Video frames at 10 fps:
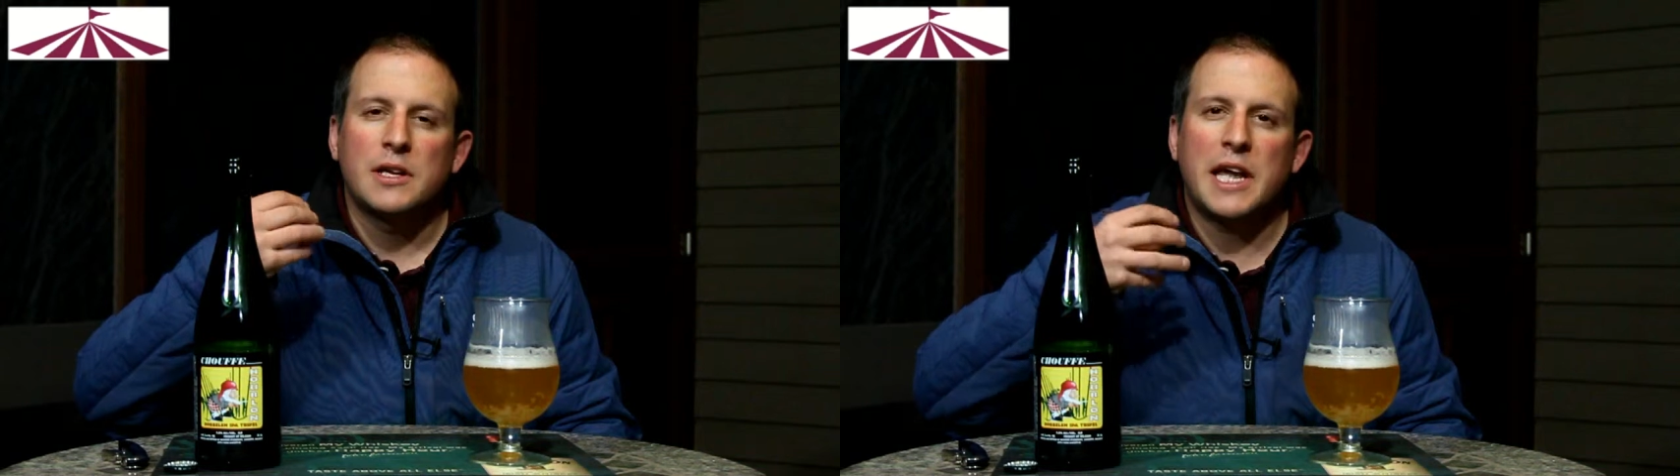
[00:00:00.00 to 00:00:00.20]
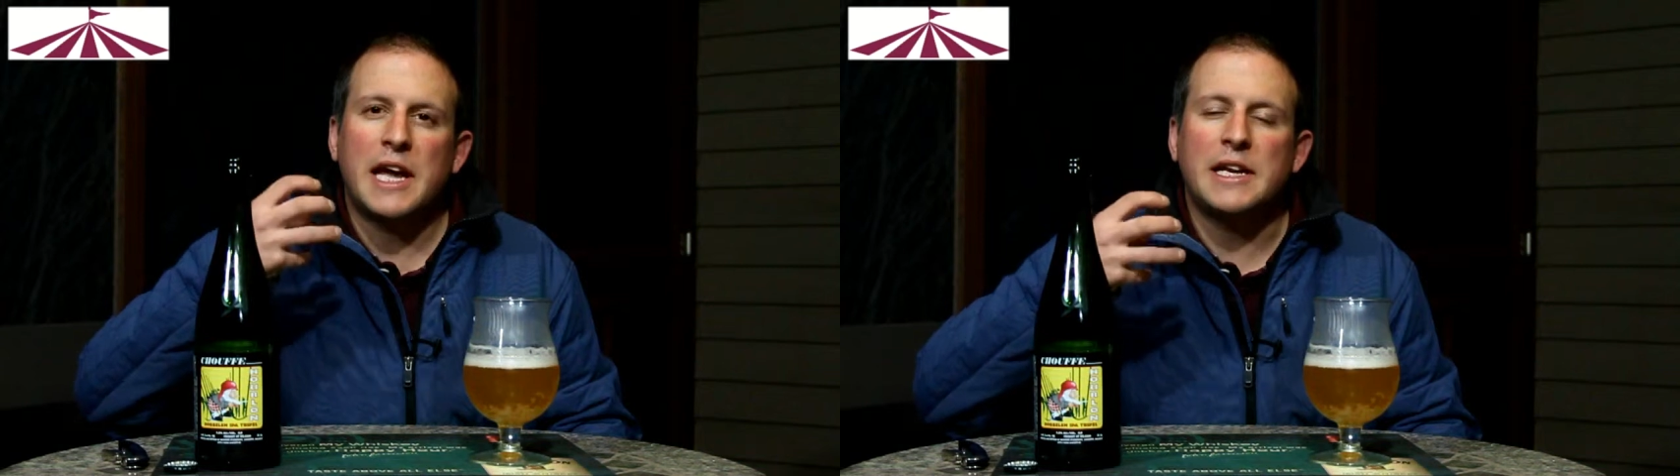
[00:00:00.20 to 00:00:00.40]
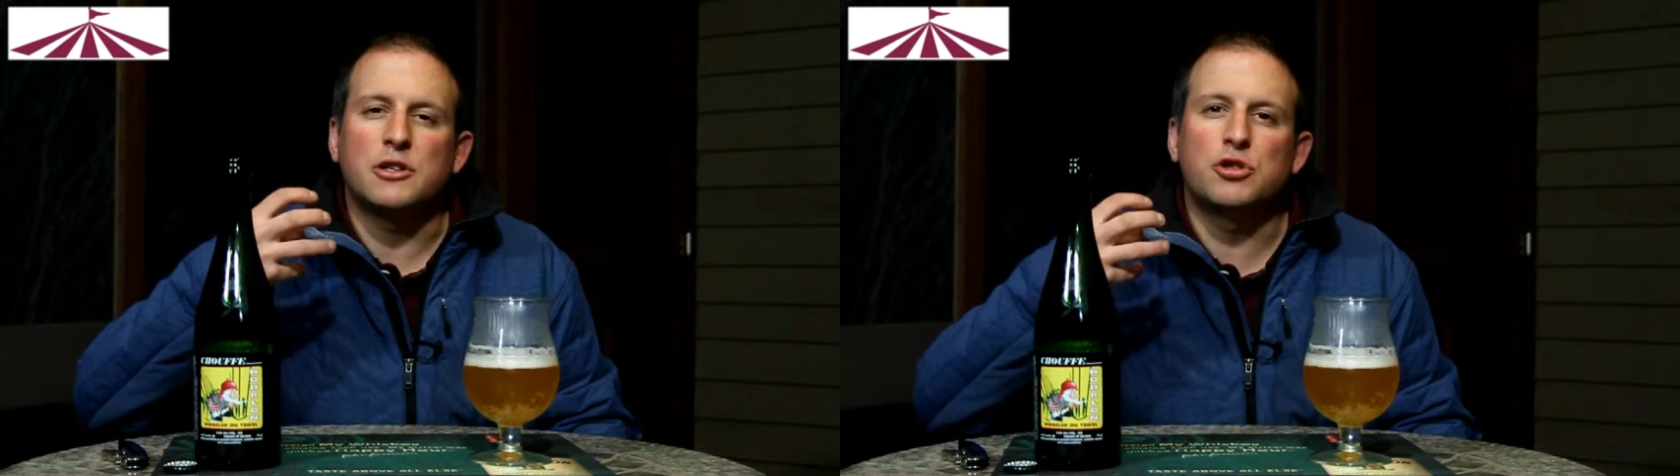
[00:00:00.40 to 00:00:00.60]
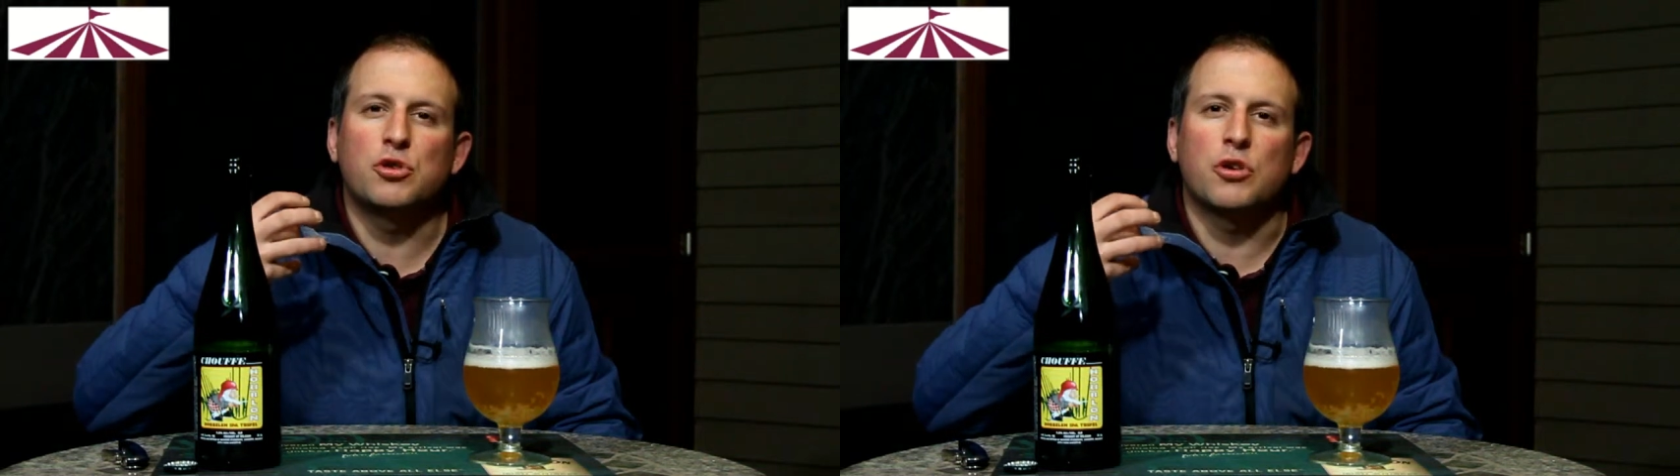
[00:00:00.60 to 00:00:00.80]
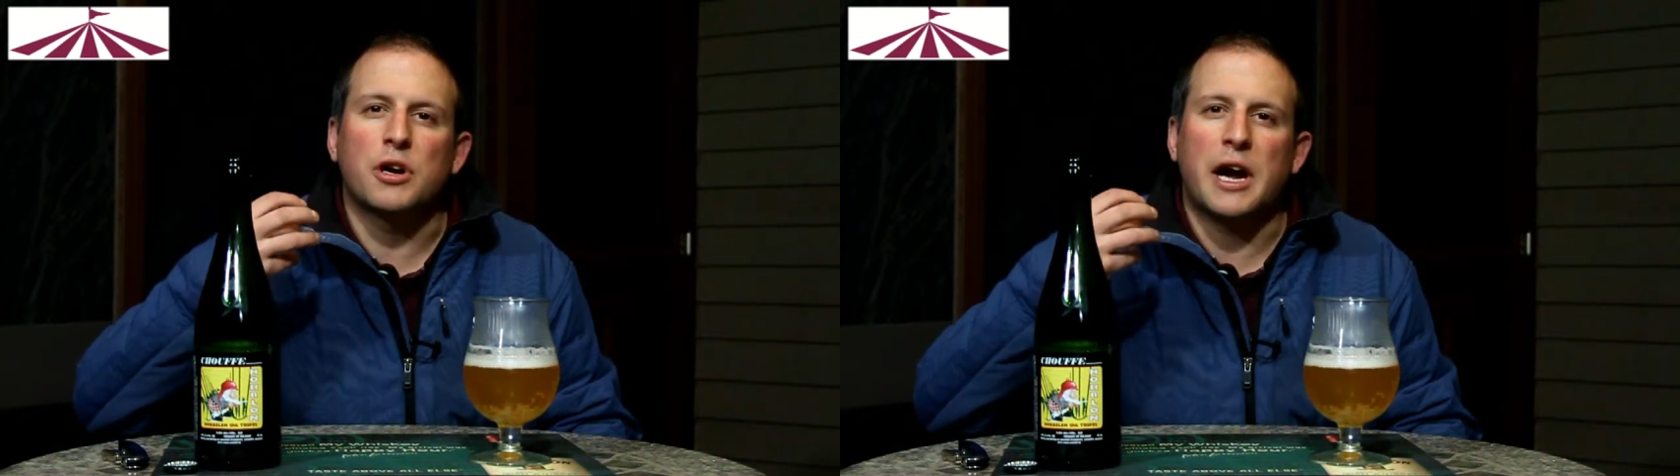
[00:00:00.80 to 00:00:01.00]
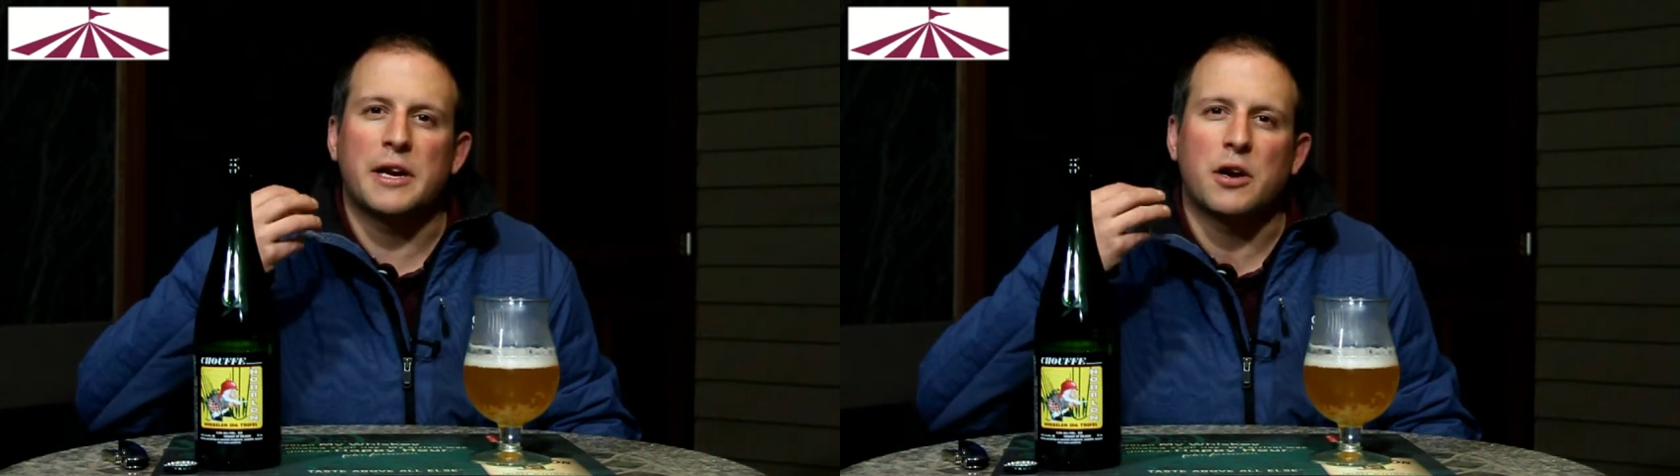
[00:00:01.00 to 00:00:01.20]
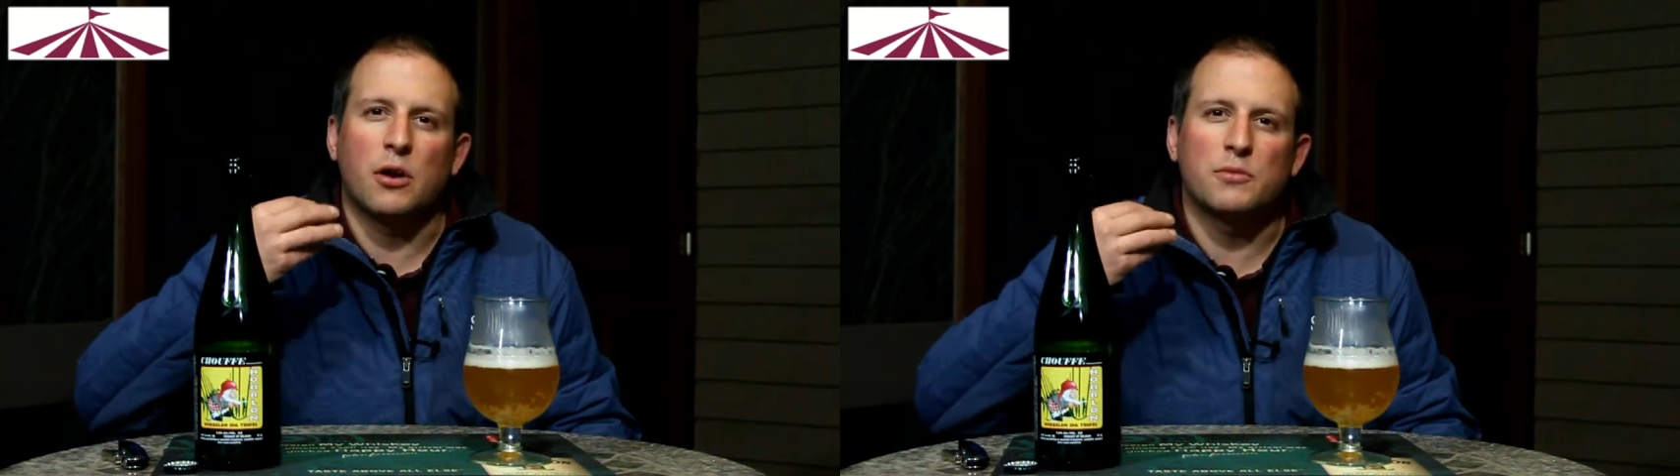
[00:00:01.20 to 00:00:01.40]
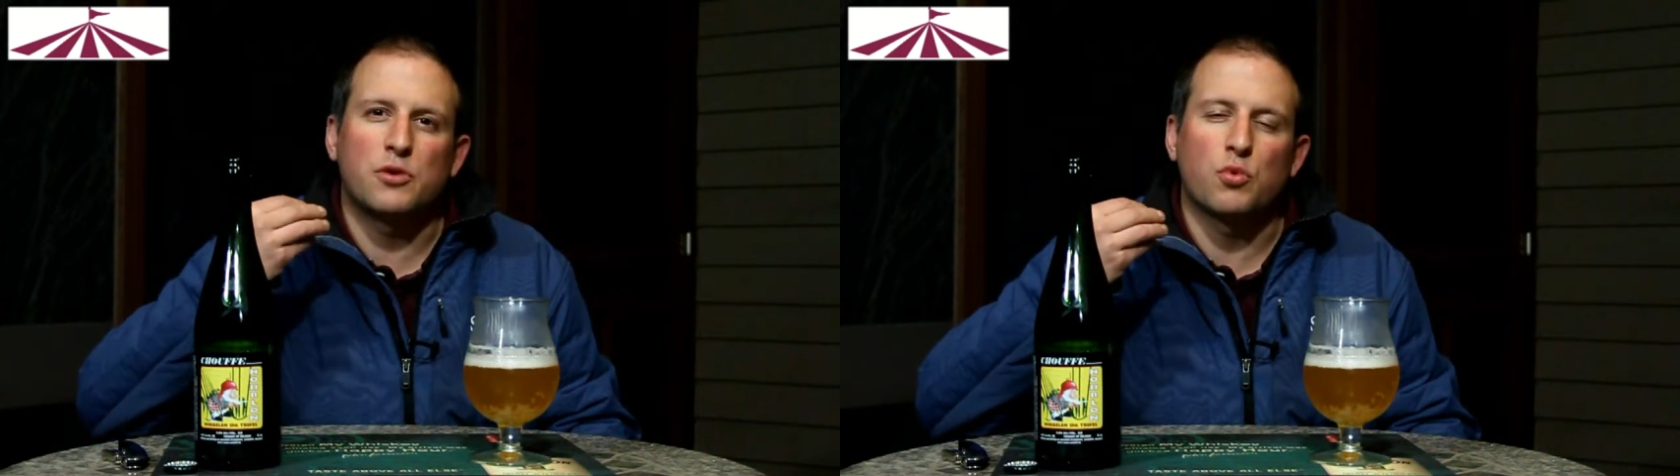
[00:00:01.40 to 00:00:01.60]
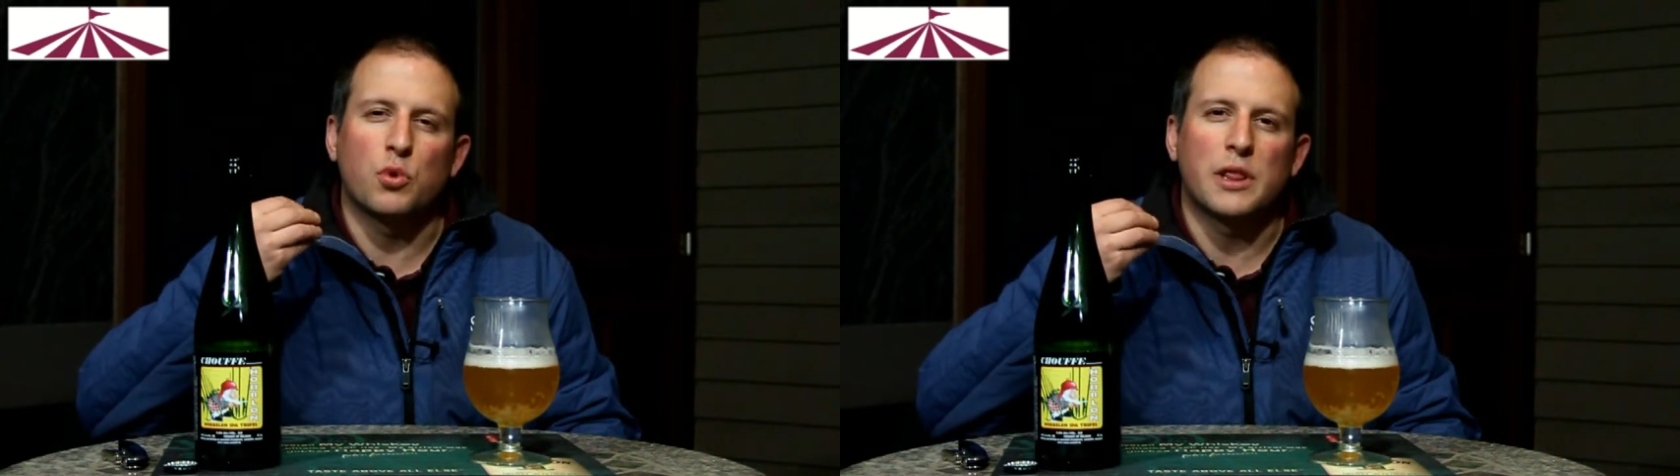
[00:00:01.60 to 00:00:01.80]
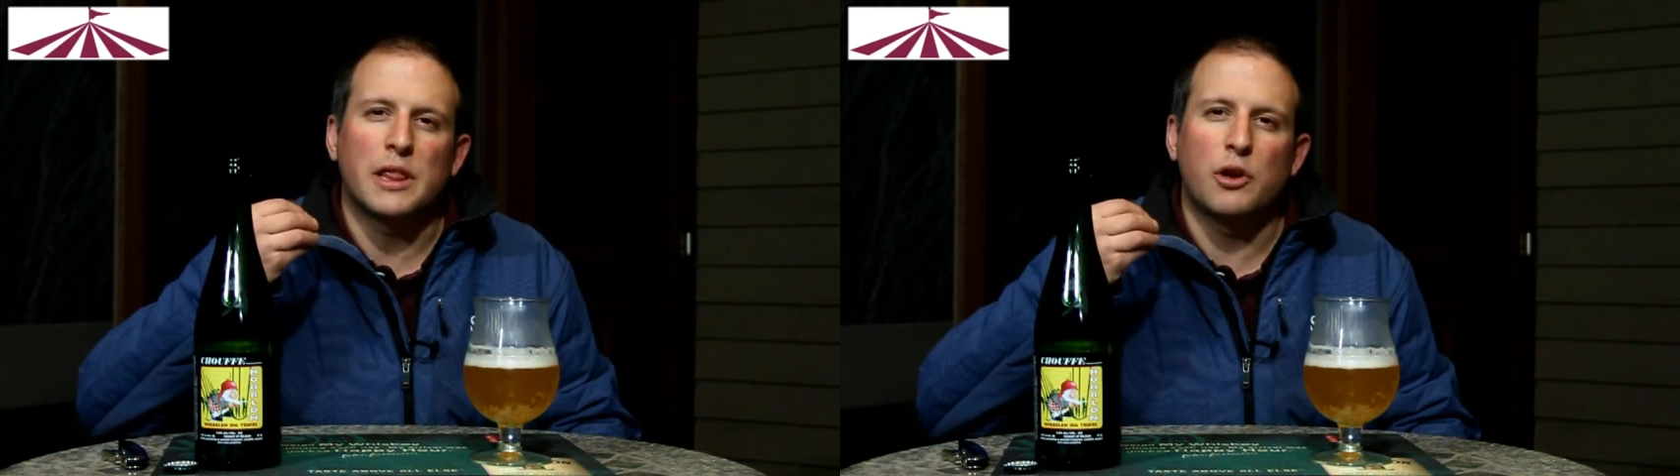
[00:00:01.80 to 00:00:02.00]
candied sugar kind of comes
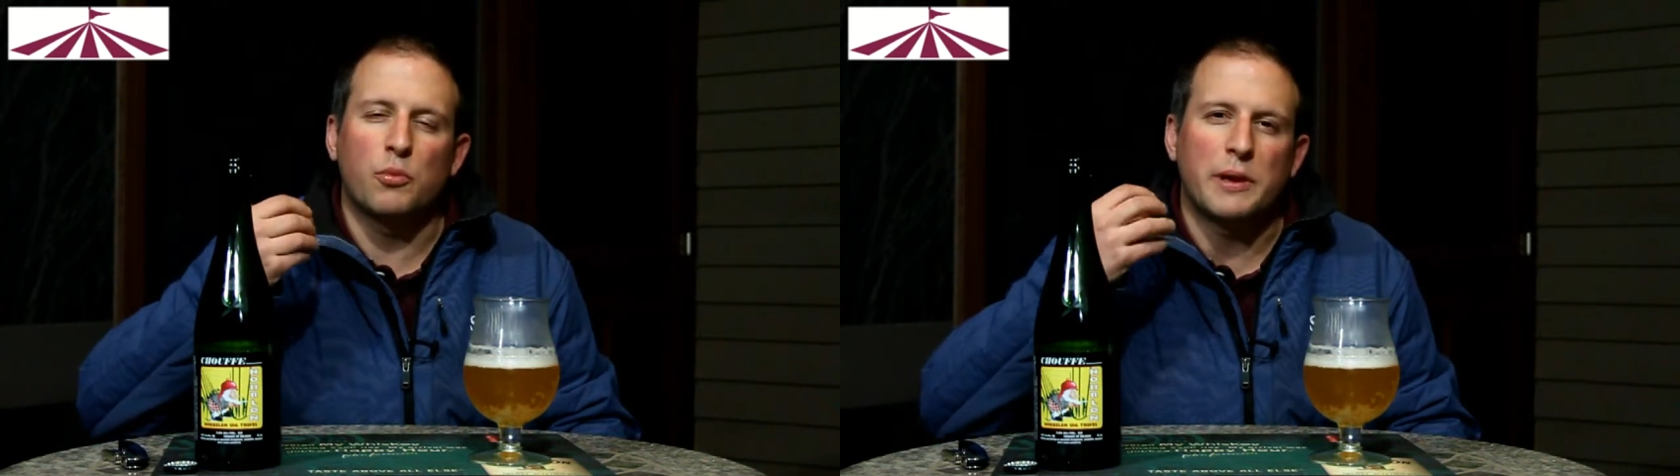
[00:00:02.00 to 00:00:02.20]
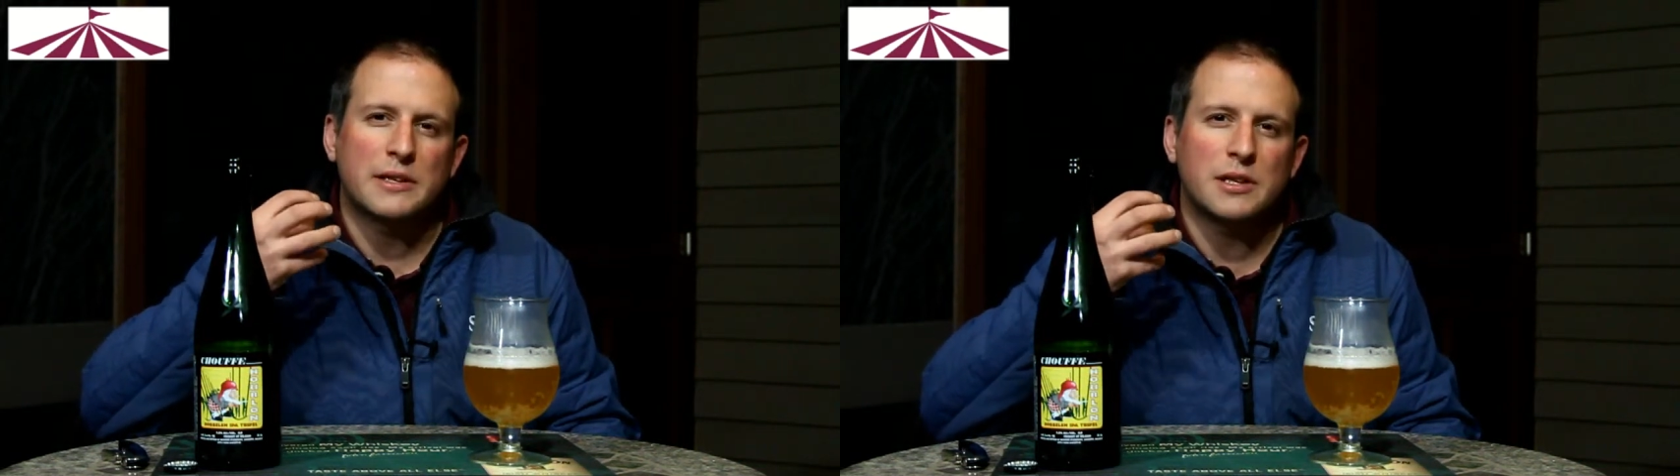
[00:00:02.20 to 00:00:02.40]
through a little bit.